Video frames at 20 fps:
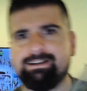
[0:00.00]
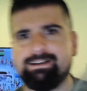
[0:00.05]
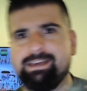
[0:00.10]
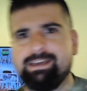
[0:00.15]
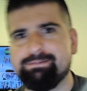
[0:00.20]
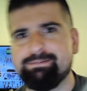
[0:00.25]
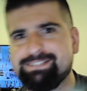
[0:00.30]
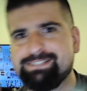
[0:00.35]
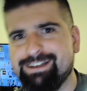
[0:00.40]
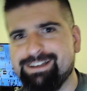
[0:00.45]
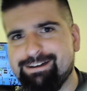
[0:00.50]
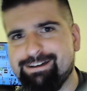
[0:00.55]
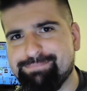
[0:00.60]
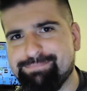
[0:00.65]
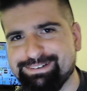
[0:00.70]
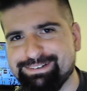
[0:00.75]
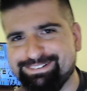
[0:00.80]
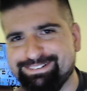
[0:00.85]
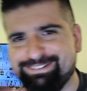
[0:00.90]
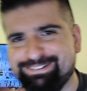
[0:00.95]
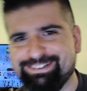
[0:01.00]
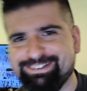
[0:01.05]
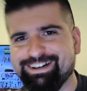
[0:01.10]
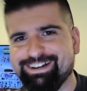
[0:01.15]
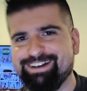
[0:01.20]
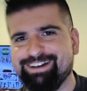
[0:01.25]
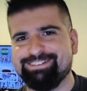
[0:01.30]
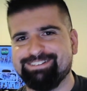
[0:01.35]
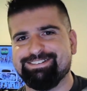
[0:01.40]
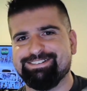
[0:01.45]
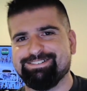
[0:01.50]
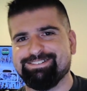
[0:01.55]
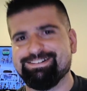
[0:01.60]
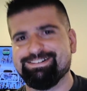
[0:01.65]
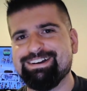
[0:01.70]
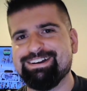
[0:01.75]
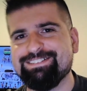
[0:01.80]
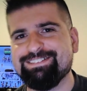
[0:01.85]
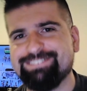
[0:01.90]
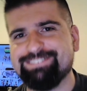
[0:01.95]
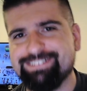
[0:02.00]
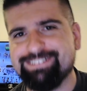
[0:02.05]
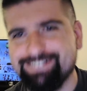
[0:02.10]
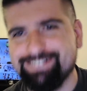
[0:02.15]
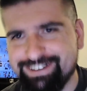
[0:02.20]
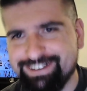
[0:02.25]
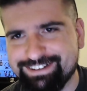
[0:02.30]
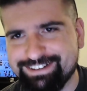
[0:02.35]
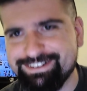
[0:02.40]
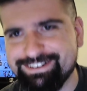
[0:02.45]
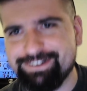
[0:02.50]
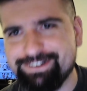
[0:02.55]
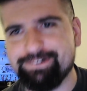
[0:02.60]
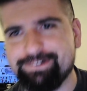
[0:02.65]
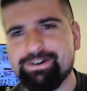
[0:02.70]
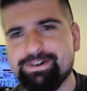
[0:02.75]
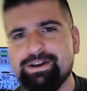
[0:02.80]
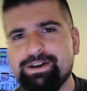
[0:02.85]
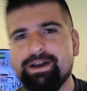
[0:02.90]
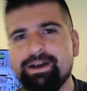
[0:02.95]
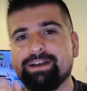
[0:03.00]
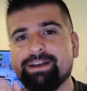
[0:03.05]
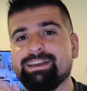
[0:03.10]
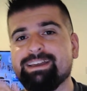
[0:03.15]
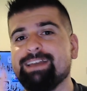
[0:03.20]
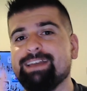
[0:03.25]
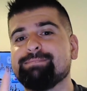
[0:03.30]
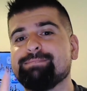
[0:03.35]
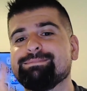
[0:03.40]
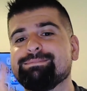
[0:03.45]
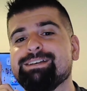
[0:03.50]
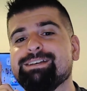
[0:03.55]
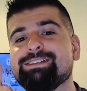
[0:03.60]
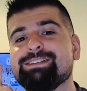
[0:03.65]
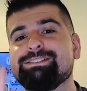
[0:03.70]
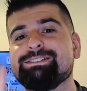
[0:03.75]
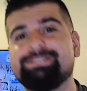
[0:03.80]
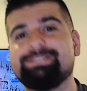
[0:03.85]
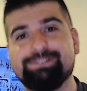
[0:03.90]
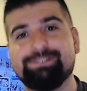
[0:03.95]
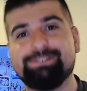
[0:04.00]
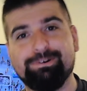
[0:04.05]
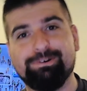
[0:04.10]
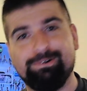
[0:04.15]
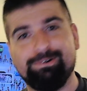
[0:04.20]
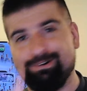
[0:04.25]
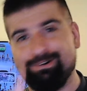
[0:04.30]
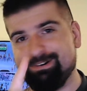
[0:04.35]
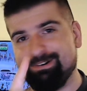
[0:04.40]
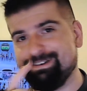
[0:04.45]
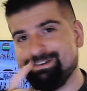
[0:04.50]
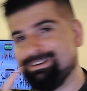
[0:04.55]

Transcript: GameStop. Oh God, no. Fuck no. Game store.